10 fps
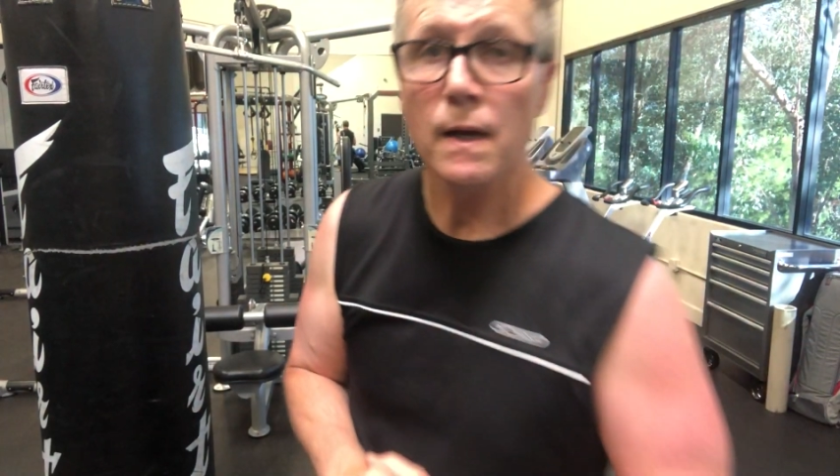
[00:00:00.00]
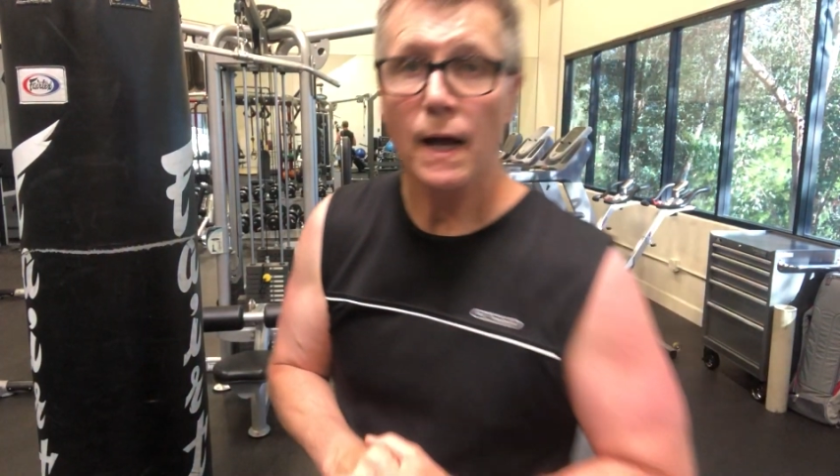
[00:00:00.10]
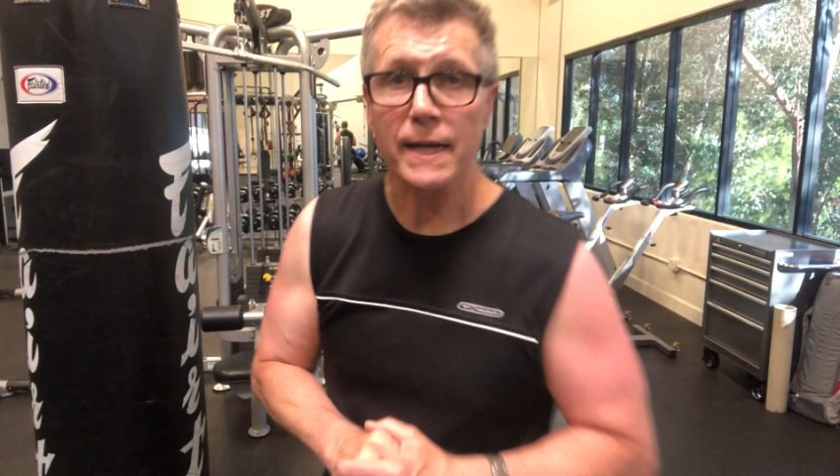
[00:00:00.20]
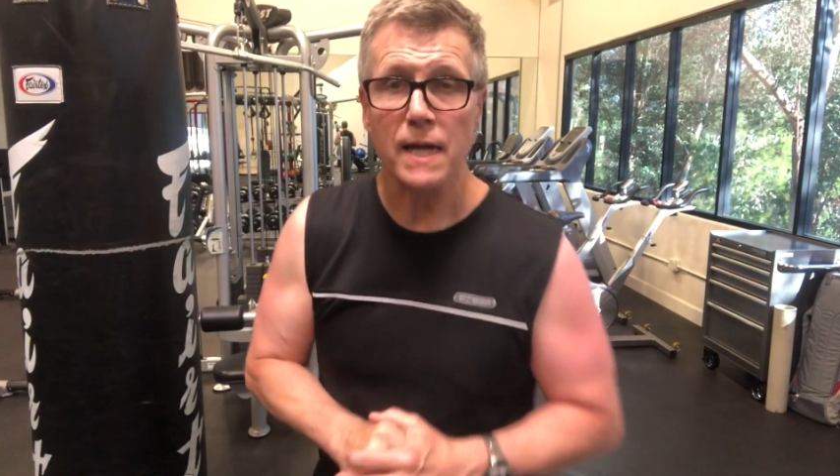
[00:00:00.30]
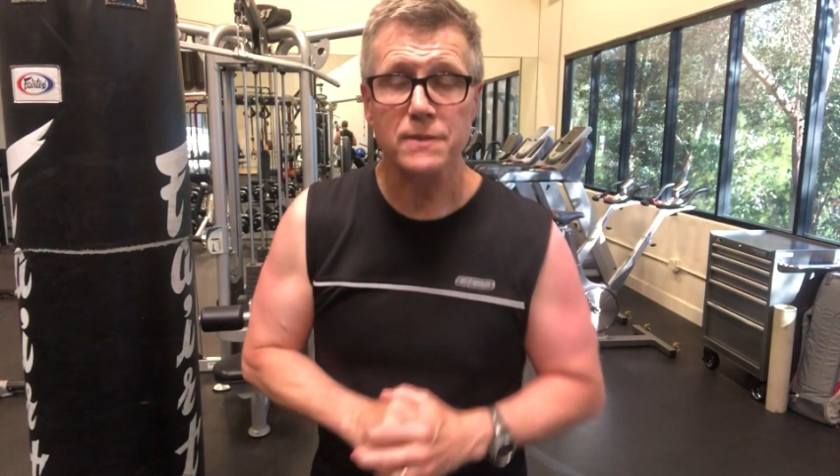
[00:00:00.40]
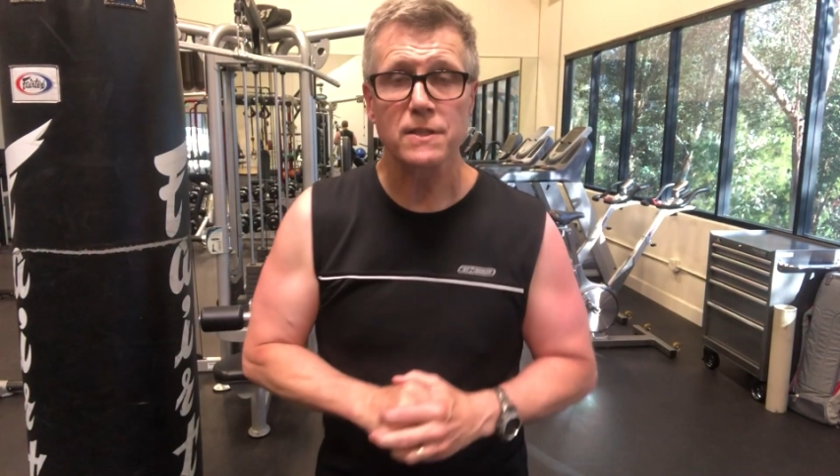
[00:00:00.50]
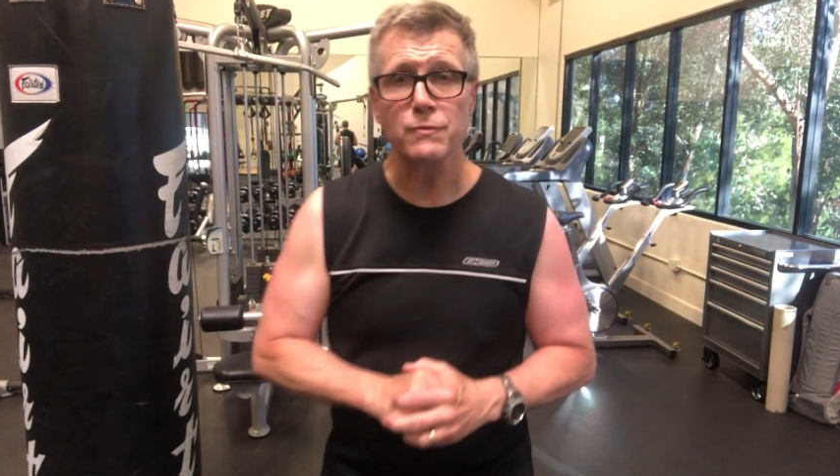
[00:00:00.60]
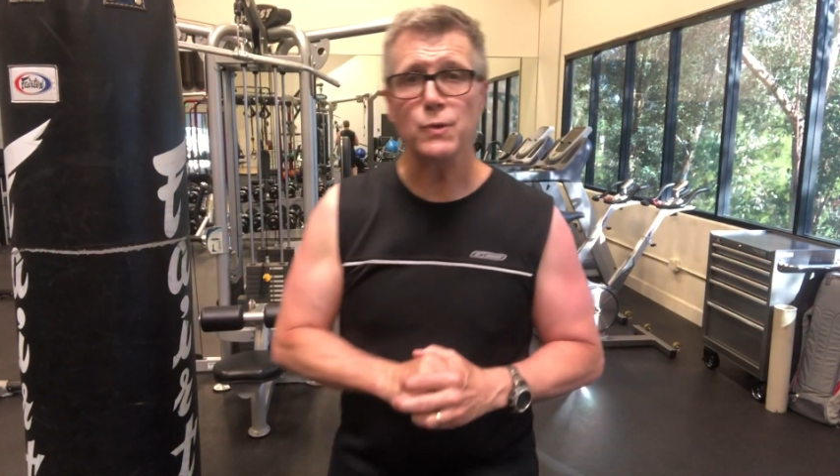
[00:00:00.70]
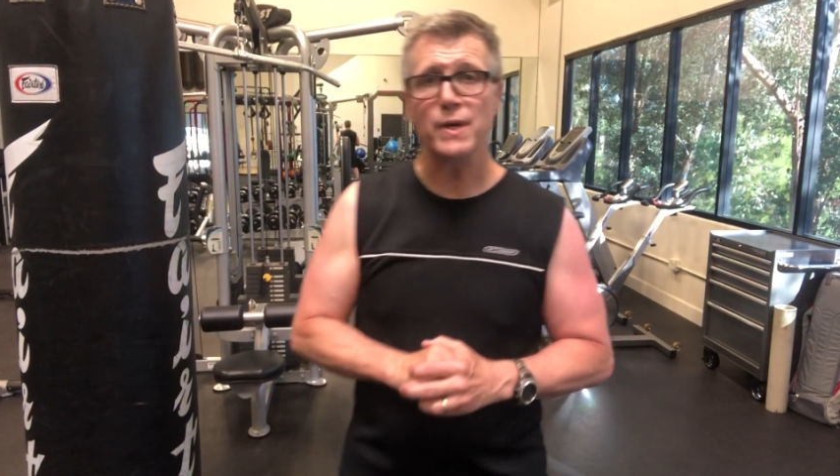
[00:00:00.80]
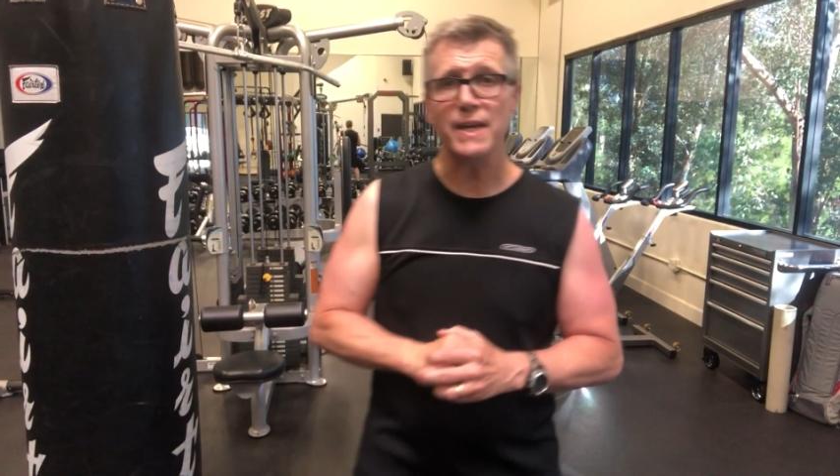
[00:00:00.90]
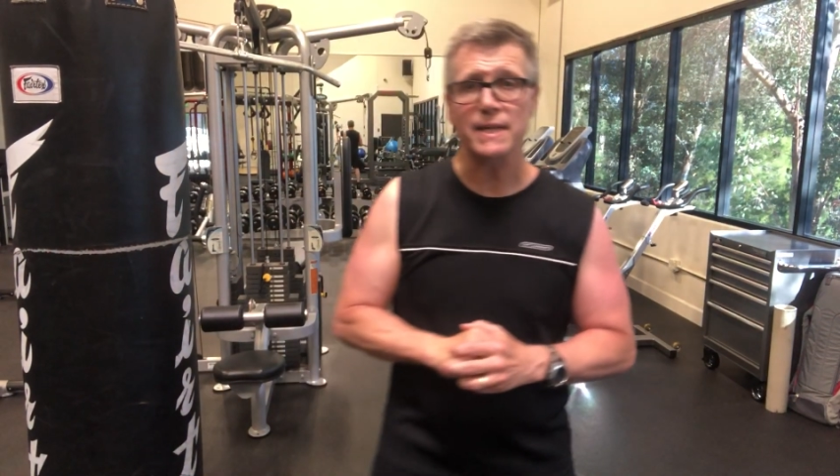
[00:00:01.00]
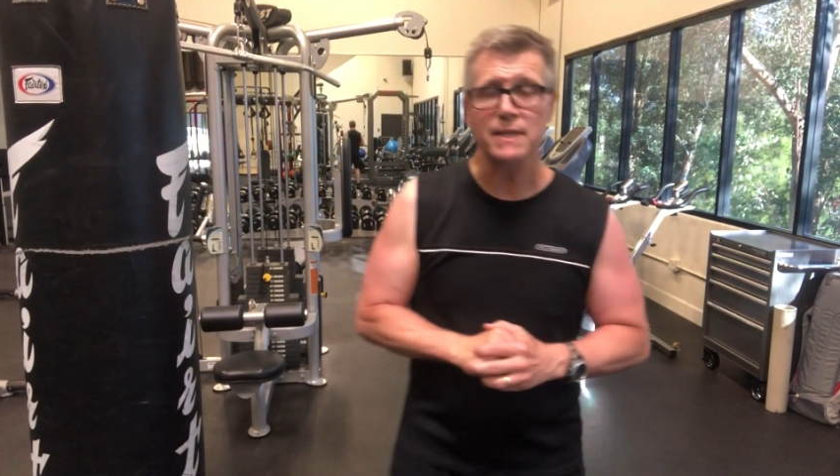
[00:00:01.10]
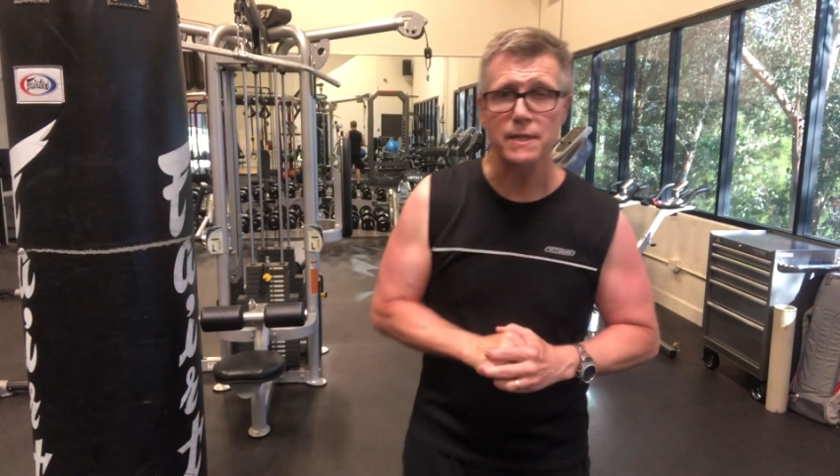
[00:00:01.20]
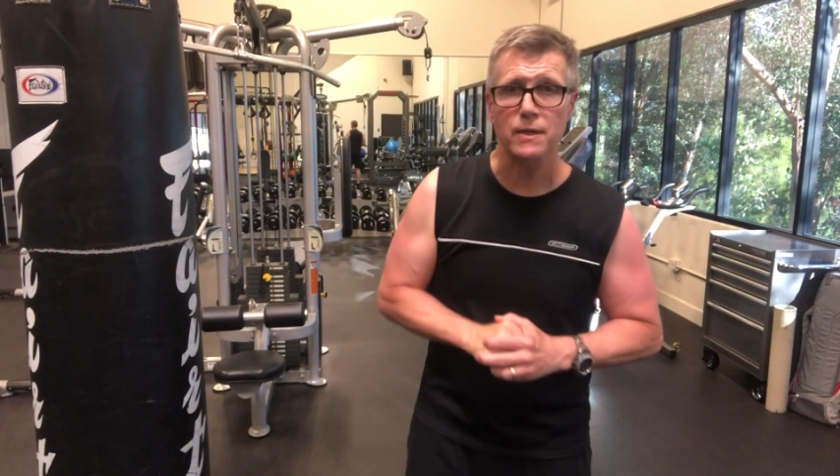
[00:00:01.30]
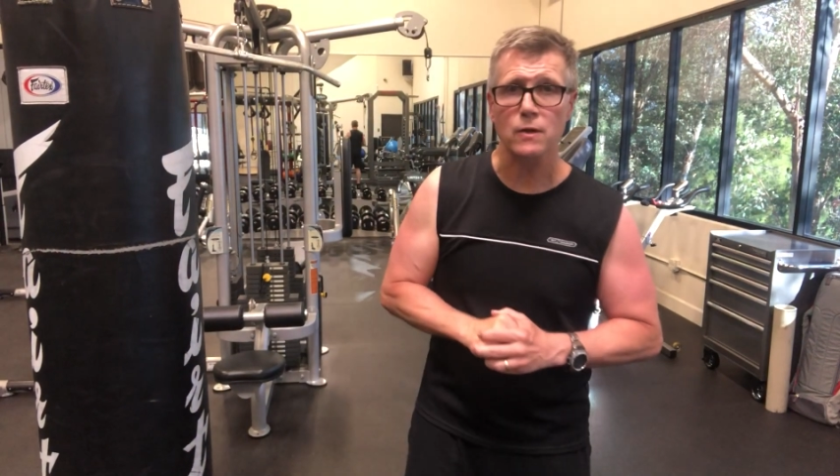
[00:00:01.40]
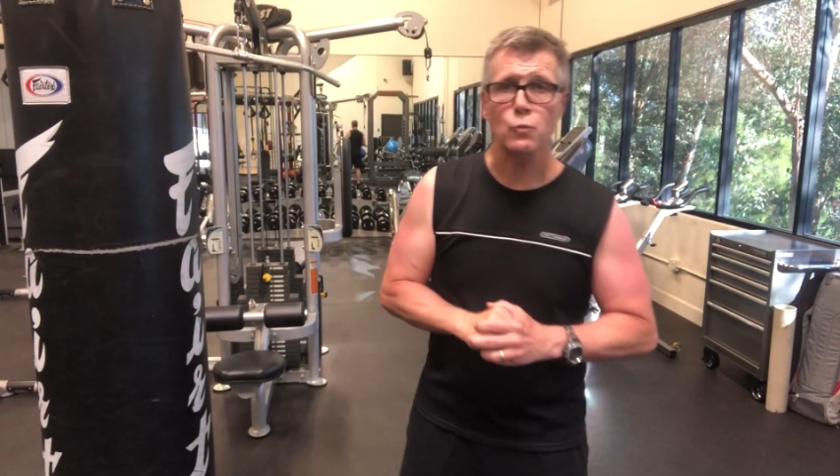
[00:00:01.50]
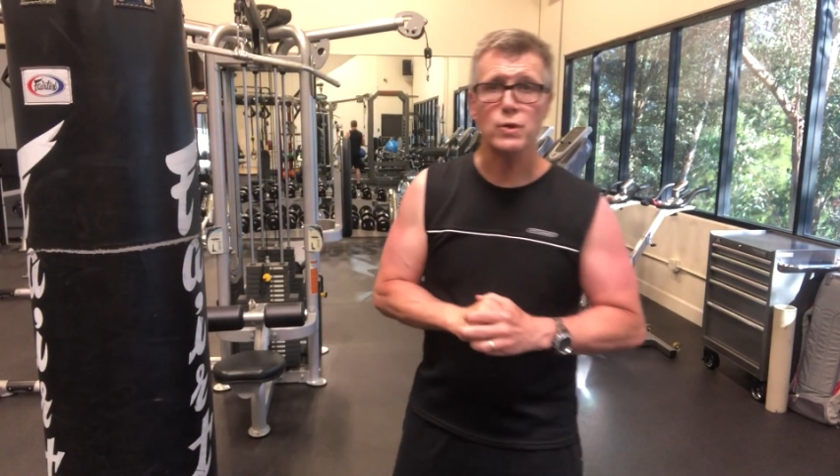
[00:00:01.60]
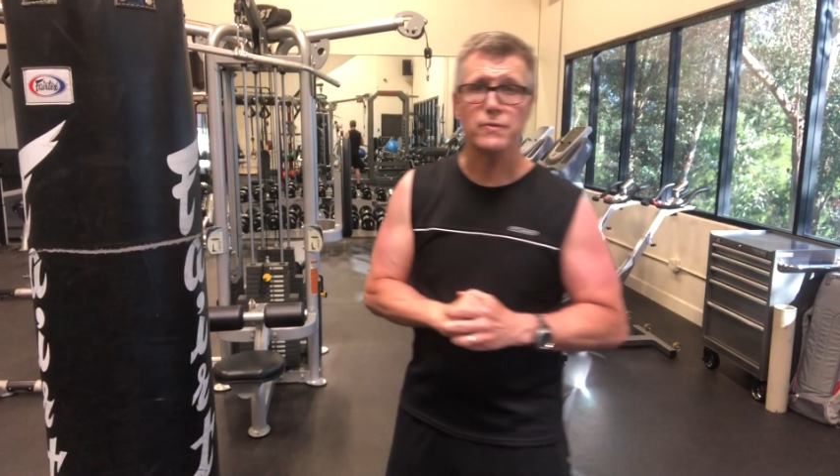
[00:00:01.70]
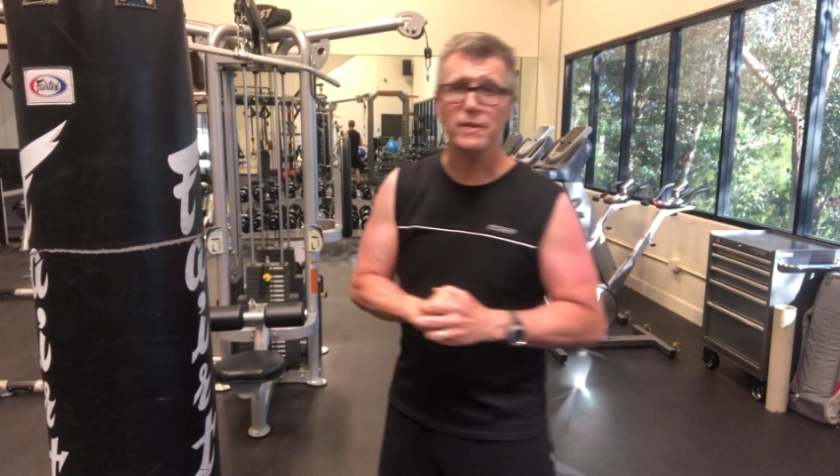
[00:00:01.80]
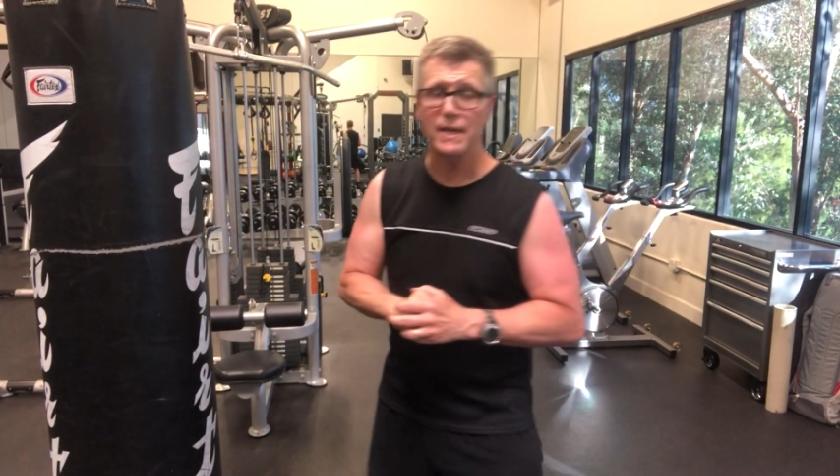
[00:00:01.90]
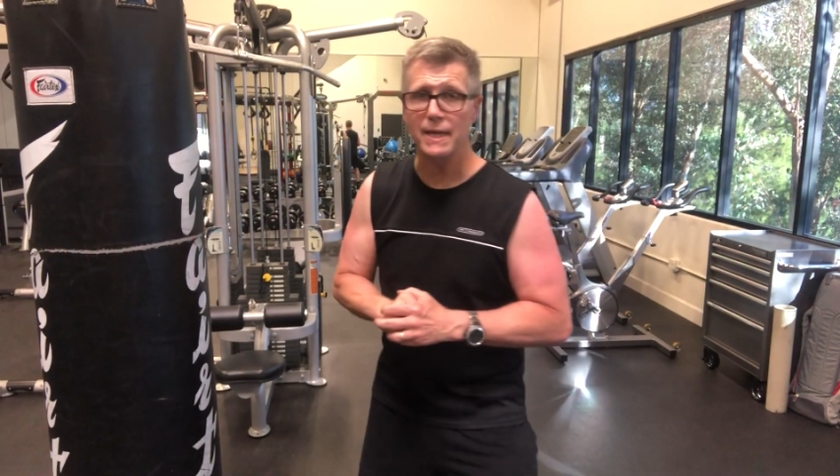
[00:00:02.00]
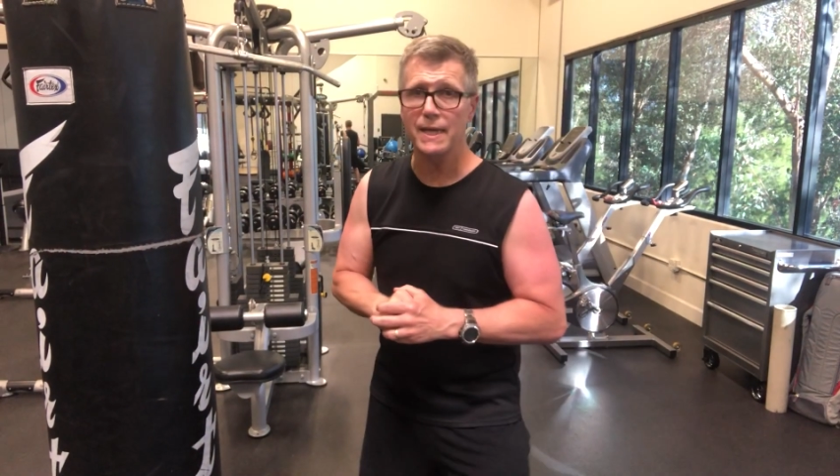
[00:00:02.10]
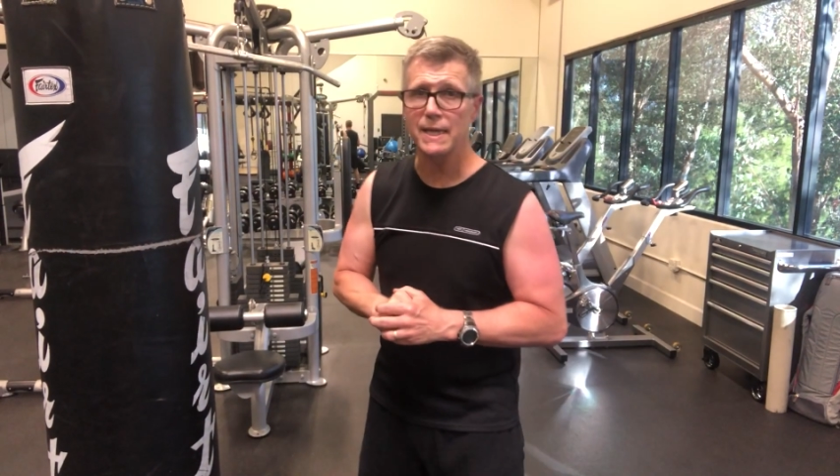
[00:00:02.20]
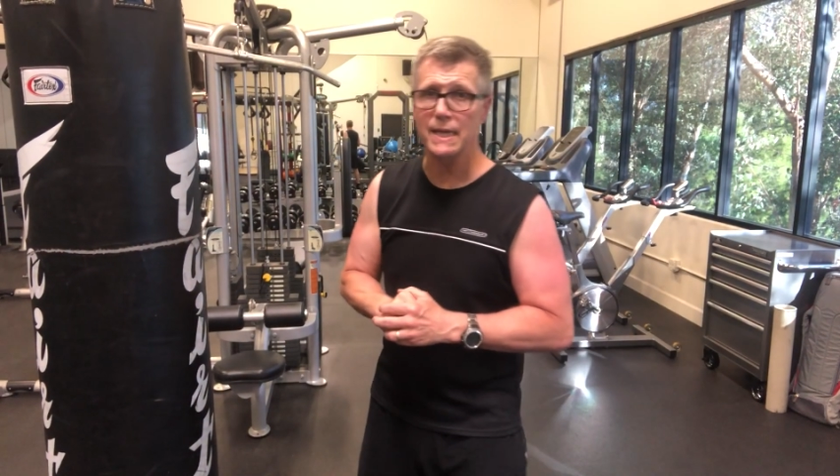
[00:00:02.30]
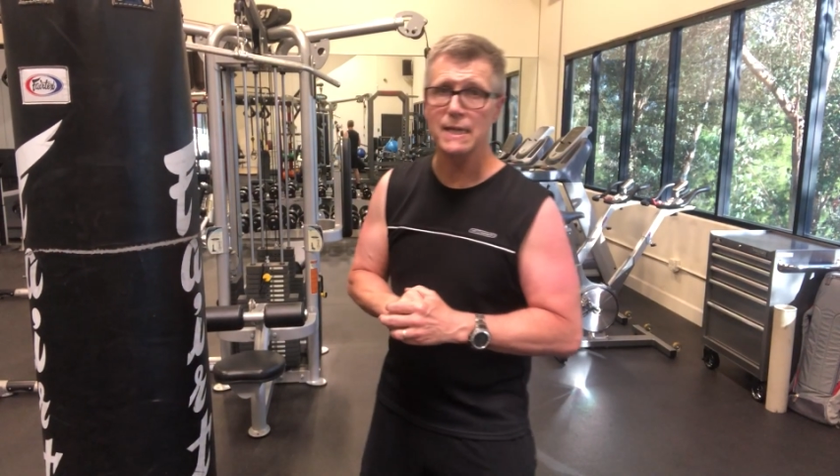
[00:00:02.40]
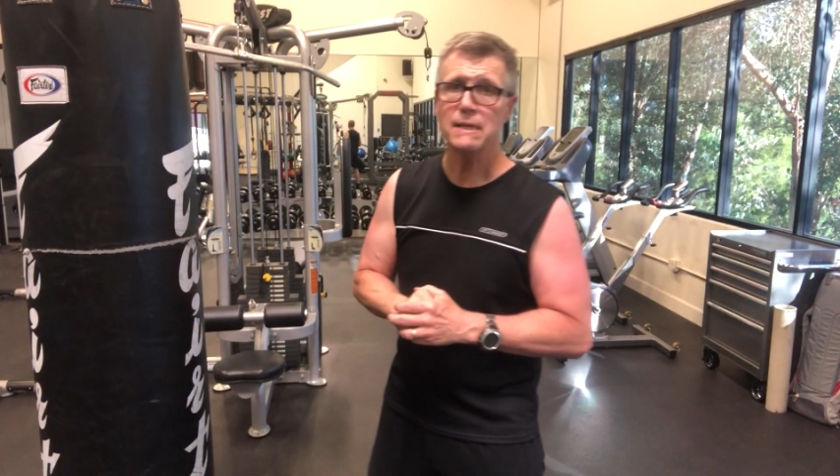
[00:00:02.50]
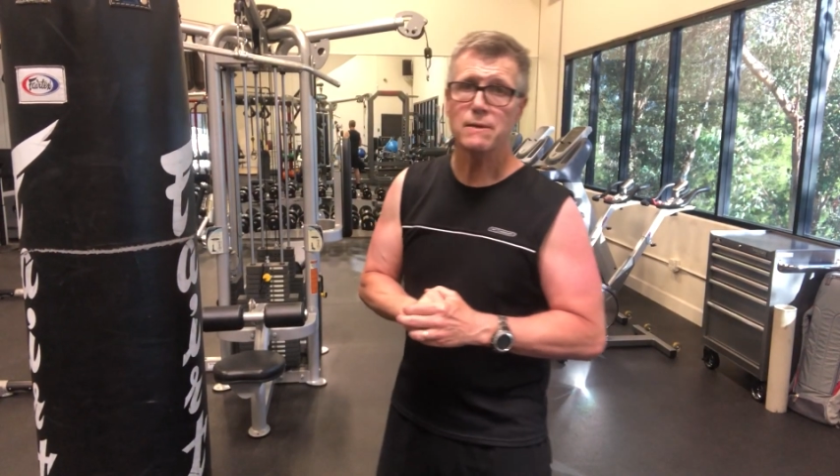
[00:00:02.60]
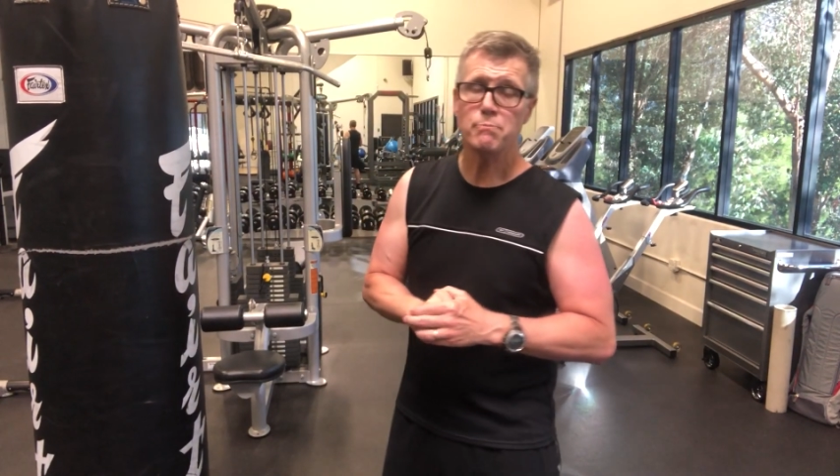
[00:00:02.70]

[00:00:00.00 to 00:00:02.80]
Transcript: Hi guys, Sifu Ed here with a